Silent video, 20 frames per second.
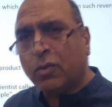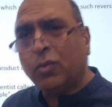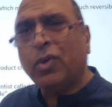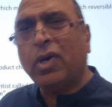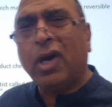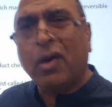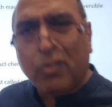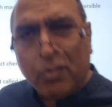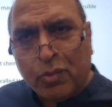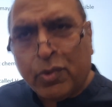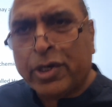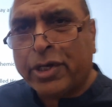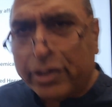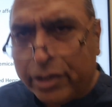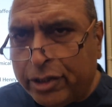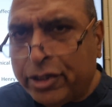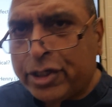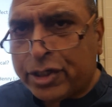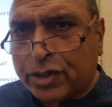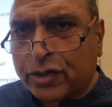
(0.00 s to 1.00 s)
So we're going
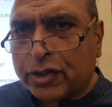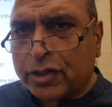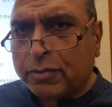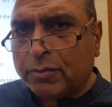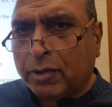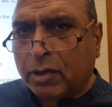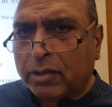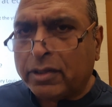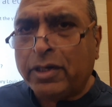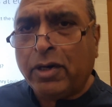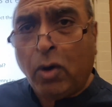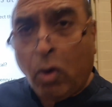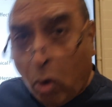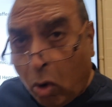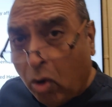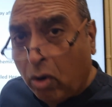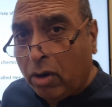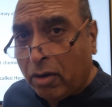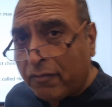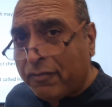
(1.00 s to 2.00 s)
to discuss them all. They don't
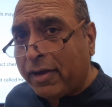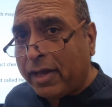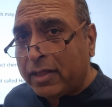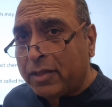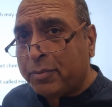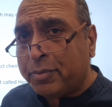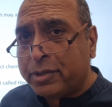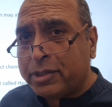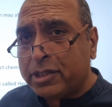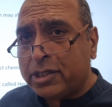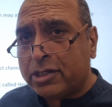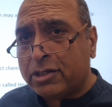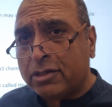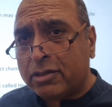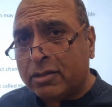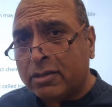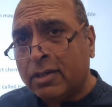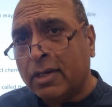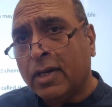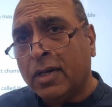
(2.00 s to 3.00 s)
all affect the
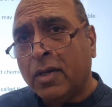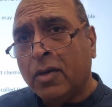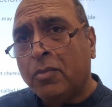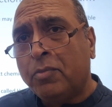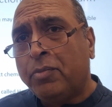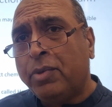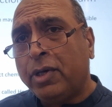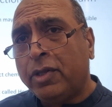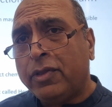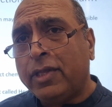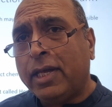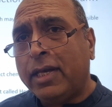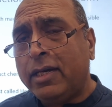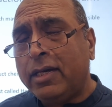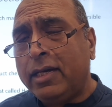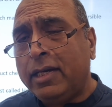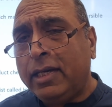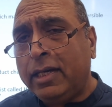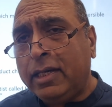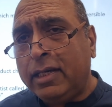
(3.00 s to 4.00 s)
position, but they
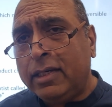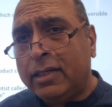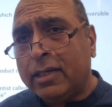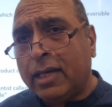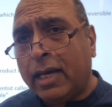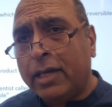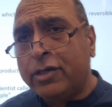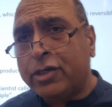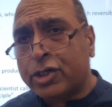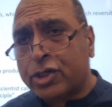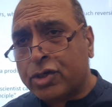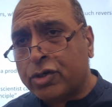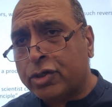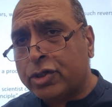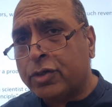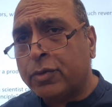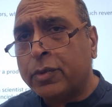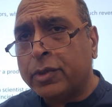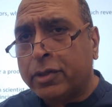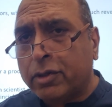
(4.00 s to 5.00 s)
need a
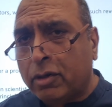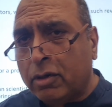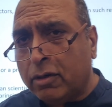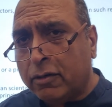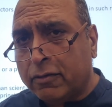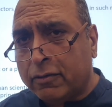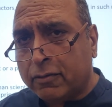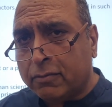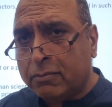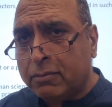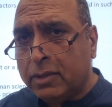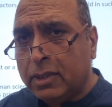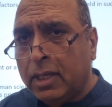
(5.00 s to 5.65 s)
discussion with all of them.